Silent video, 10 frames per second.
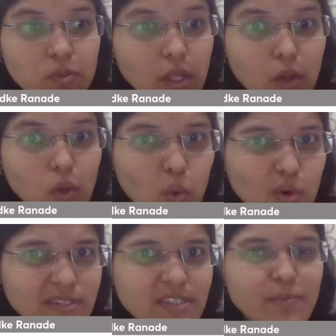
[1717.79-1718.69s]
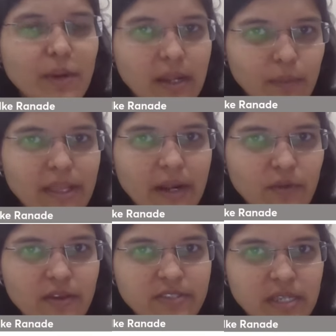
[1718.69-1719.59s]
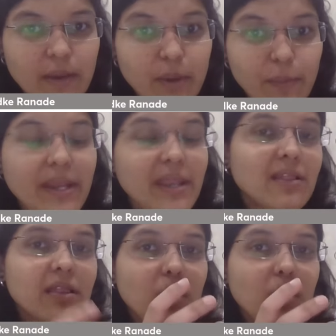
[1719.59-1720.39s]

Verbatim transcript: the lowest multiple that we have seen, I'm repeating,